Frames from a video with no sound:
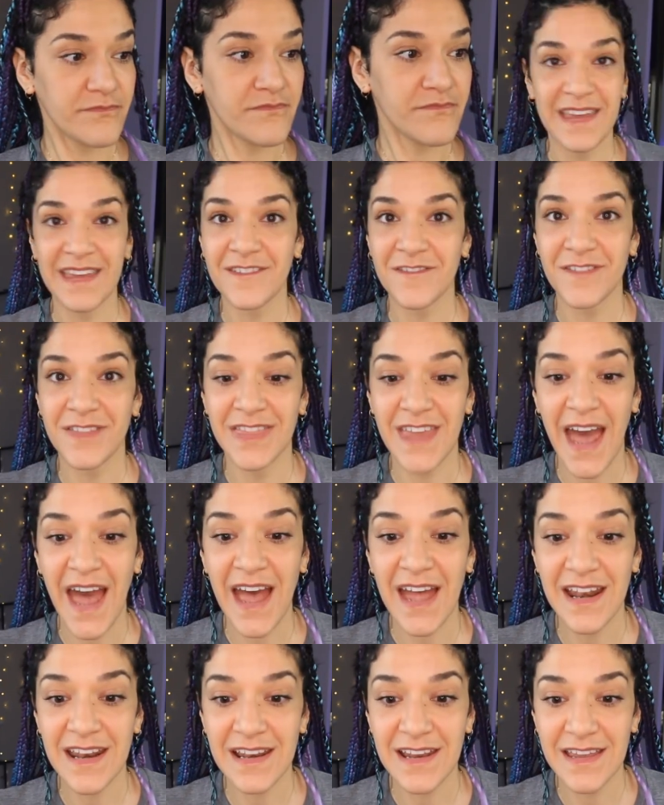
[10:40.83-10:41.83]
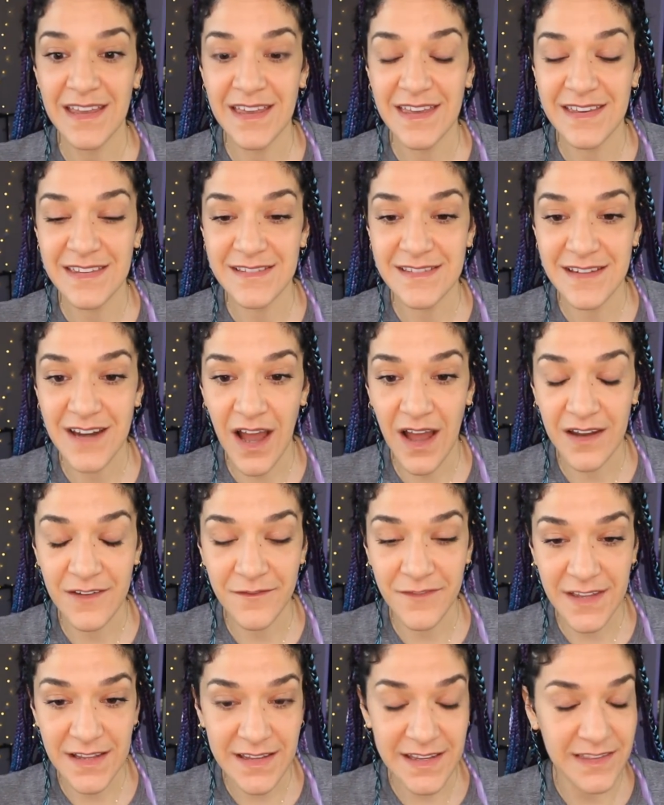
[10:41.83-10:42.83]
If that is not
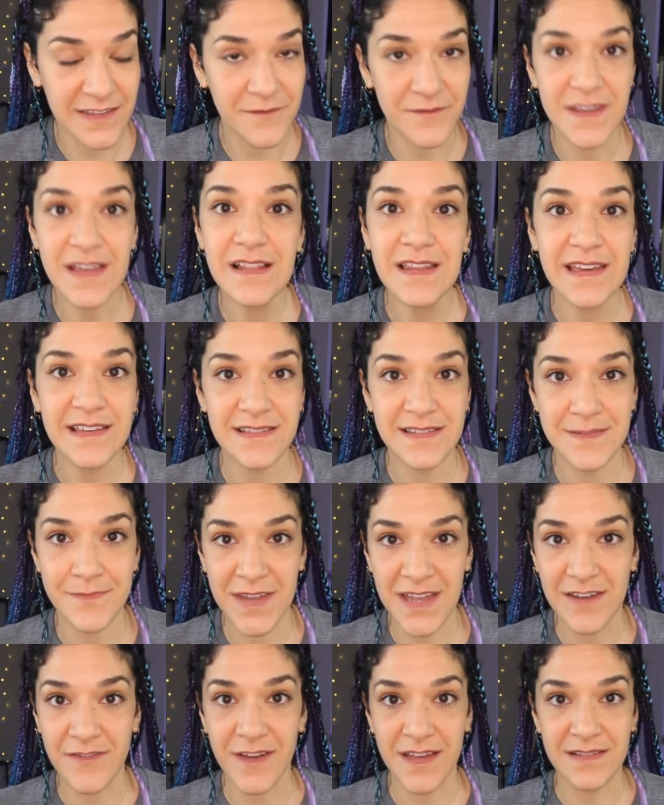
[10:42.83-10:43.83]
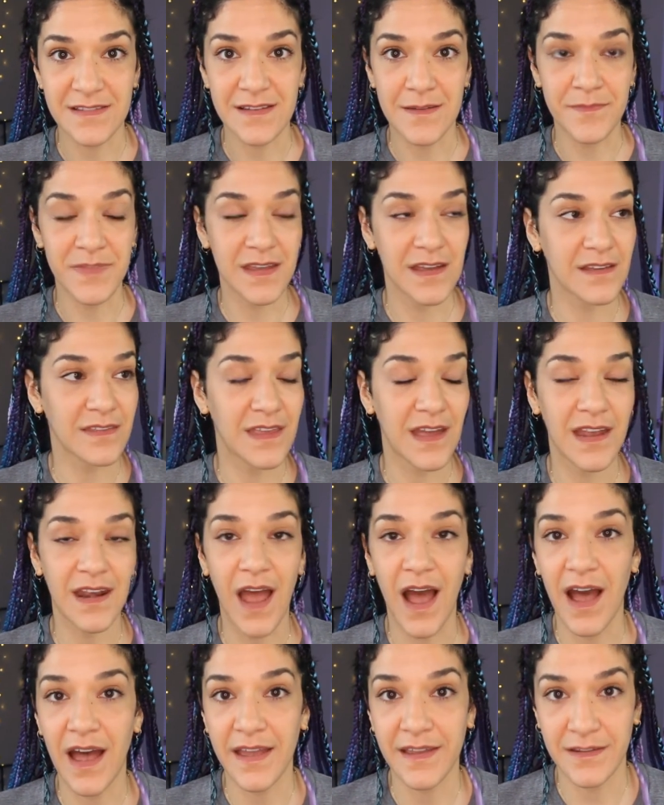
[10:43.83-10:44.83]
feeling the feelings to manifest something, then
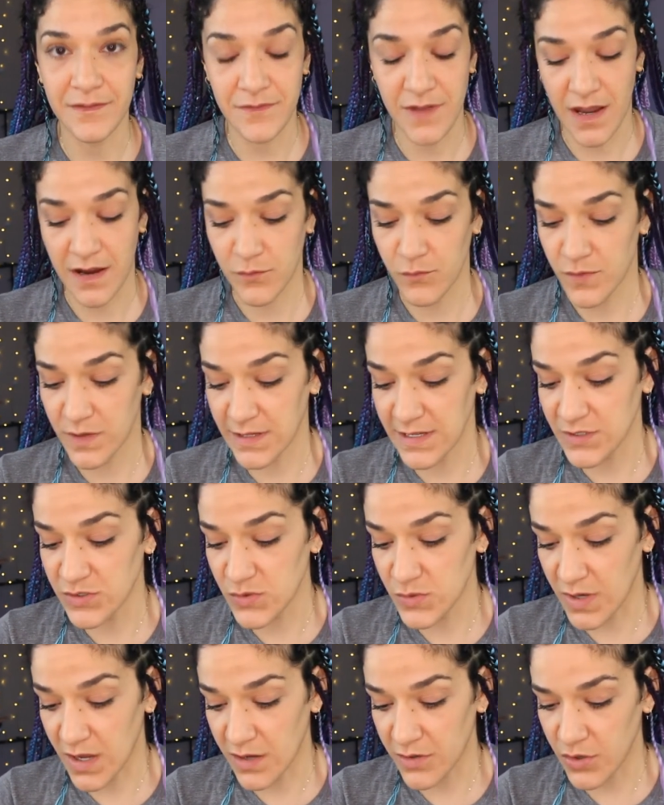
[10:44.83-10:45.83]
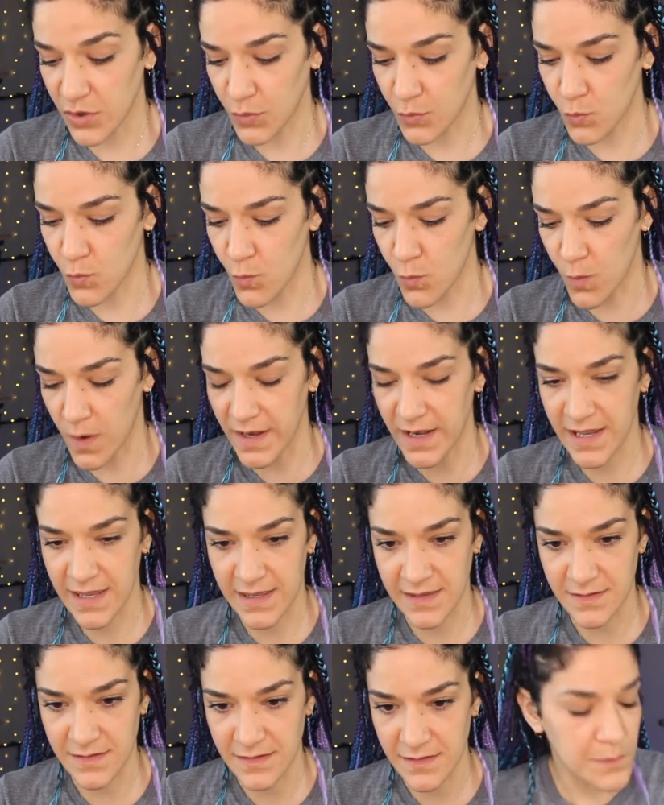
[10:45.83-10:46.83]
I really do not know what
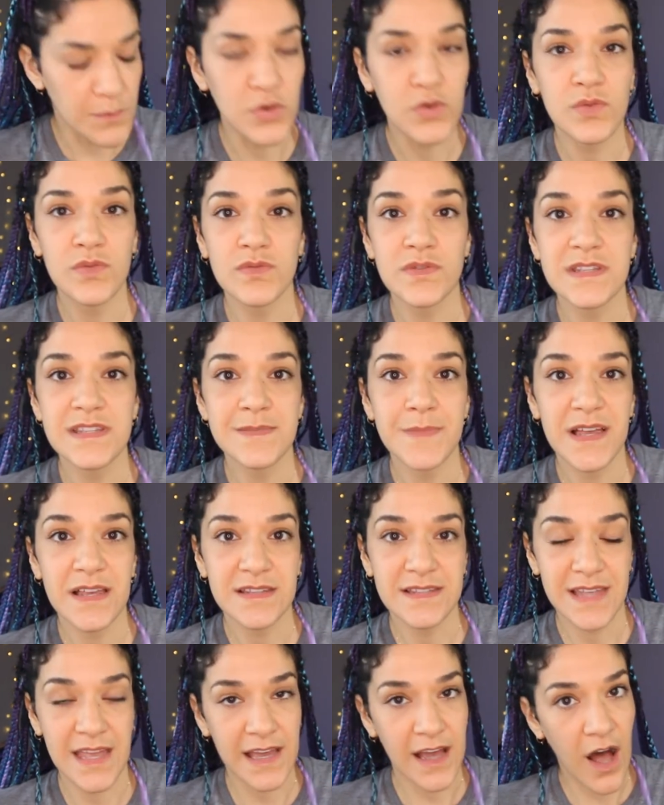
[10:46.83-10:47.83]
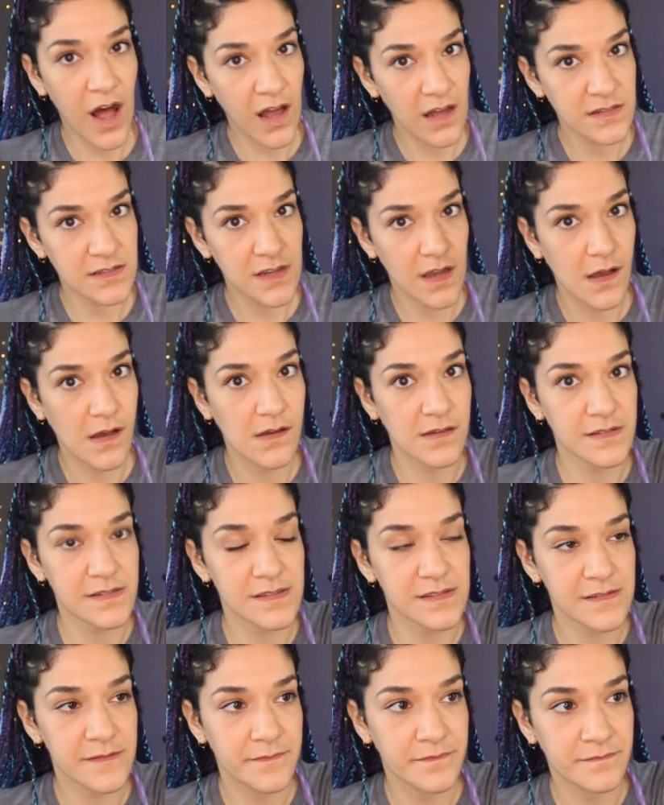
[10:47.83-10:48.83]
is. The moon smells like hot
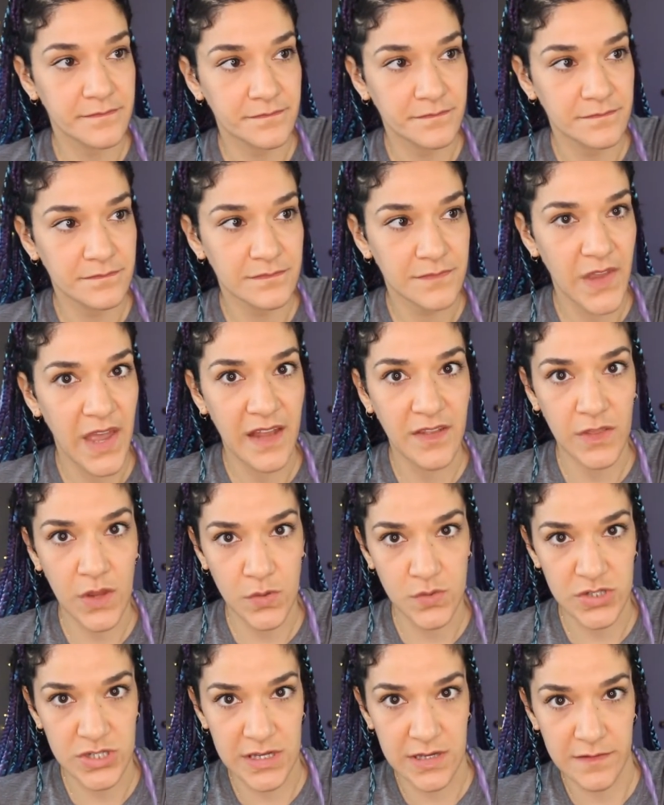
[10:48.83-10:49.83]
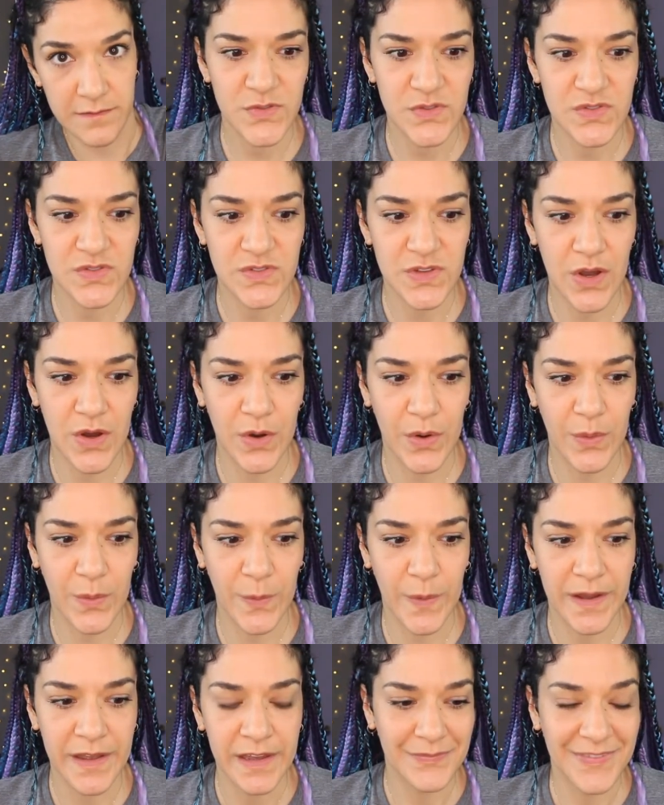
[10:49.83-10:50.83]
dogs and lotion.
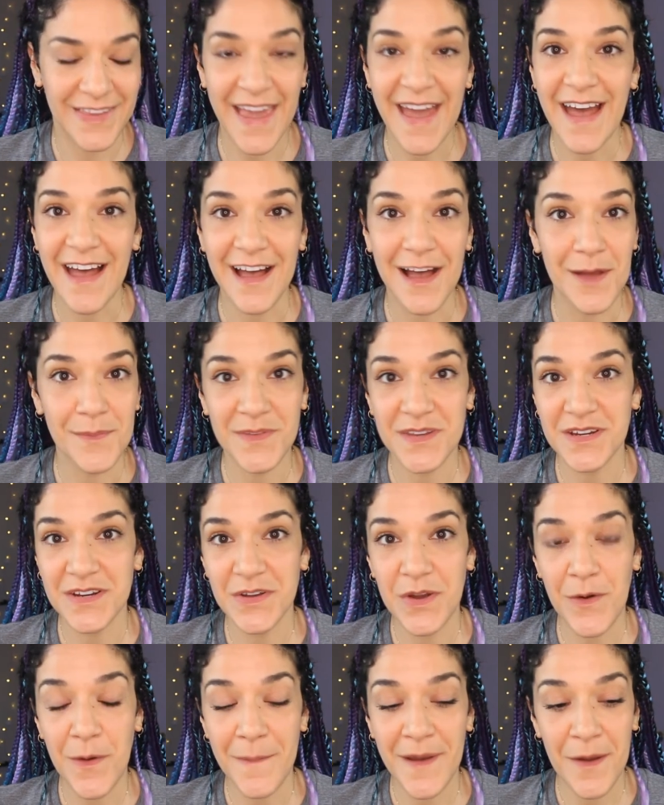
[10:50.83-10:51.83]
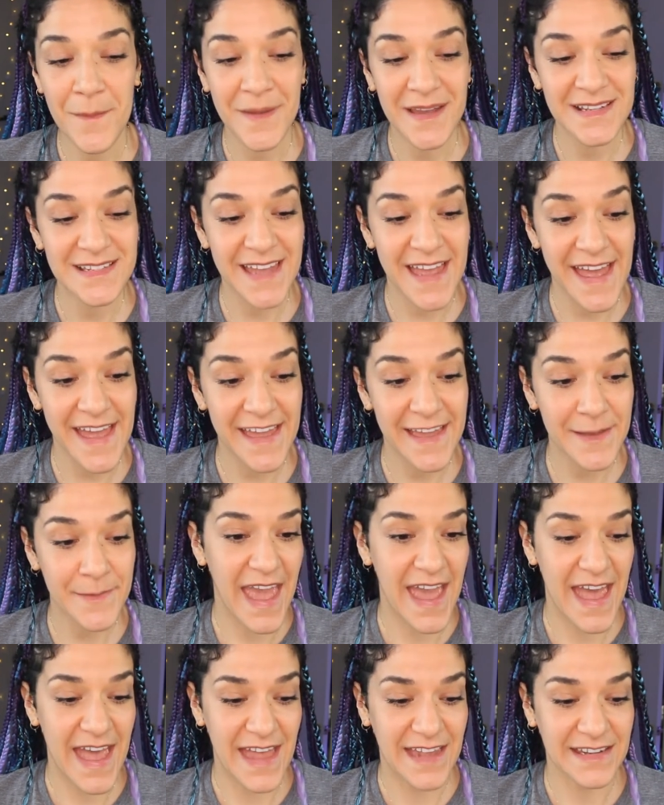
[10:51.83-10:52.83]
So yeah, I'm going to go about my day
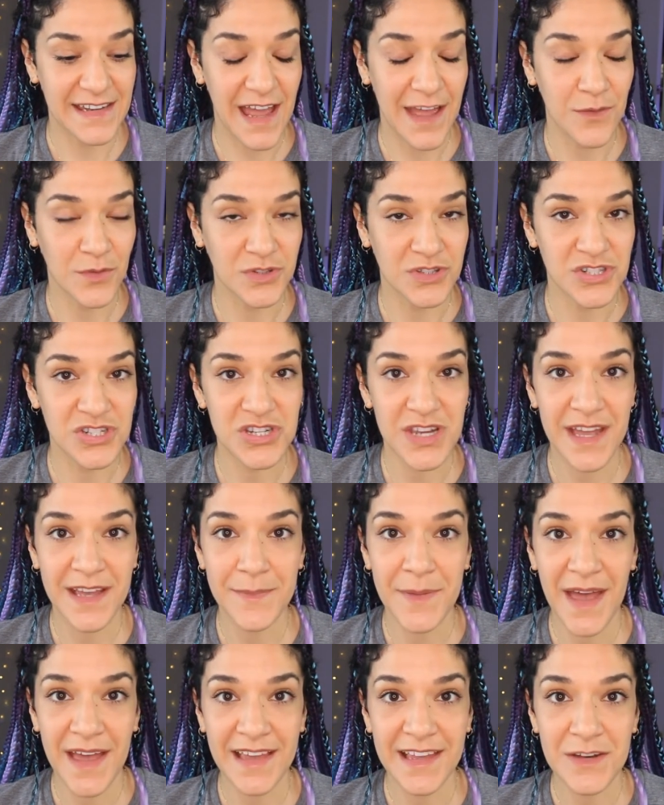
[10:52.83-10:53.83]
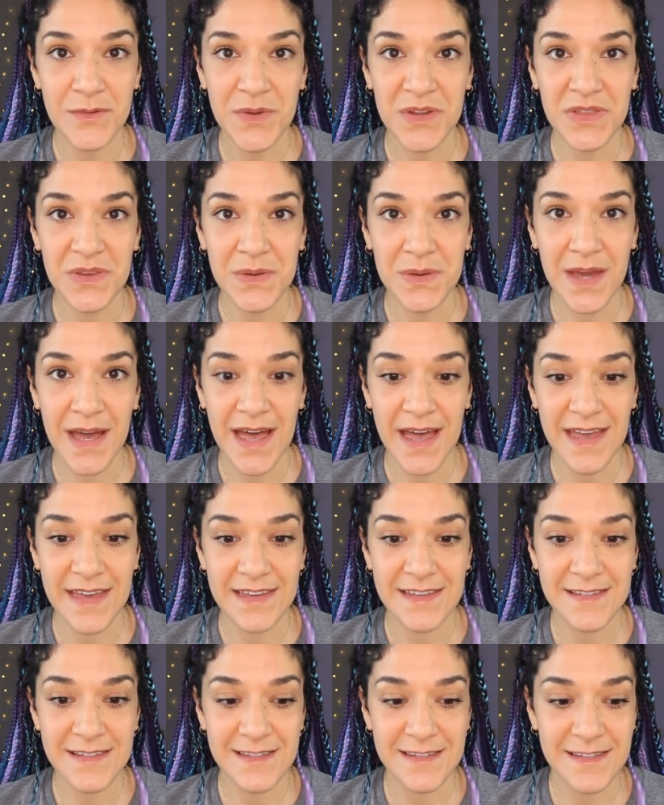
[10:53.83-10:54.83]
and I will check back in with you
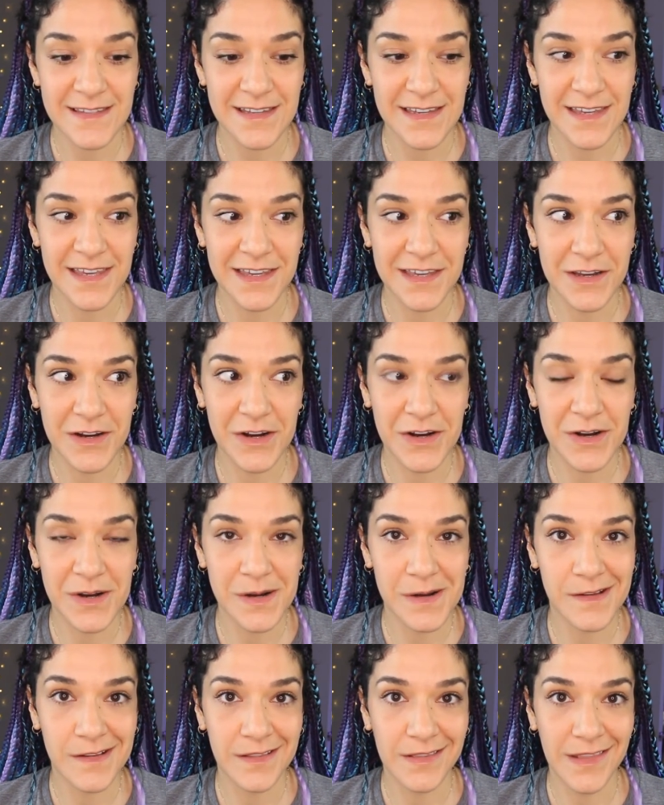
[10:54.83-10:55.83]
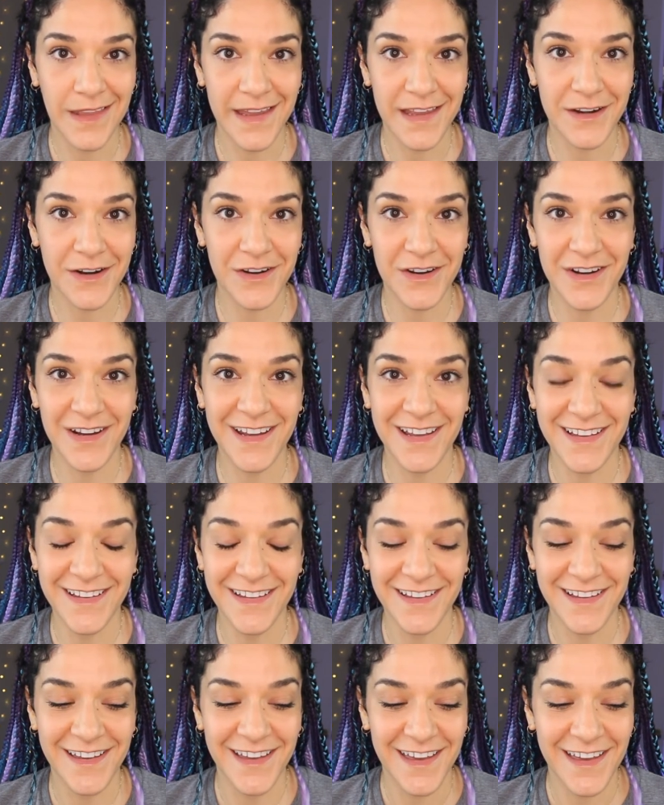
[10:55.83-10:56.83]
guys here later
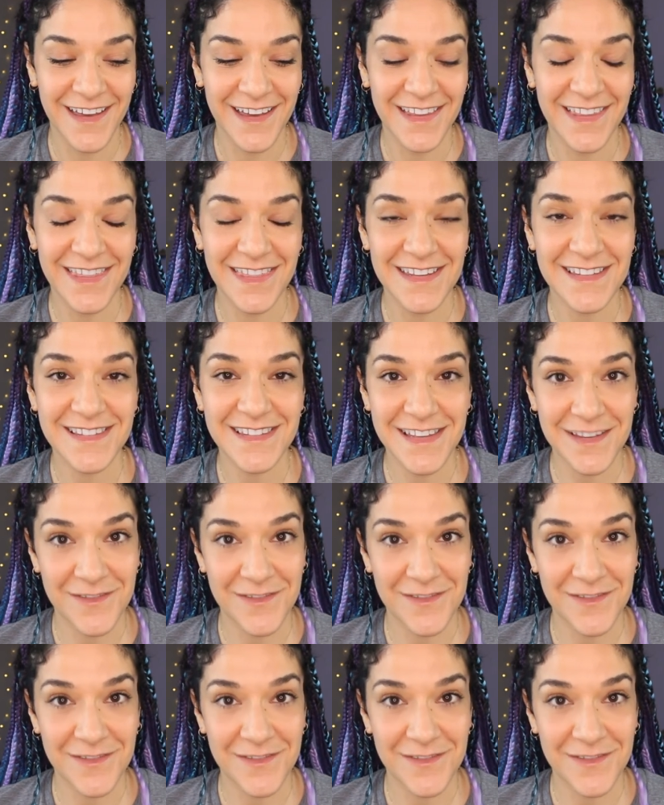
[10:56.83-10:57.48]
this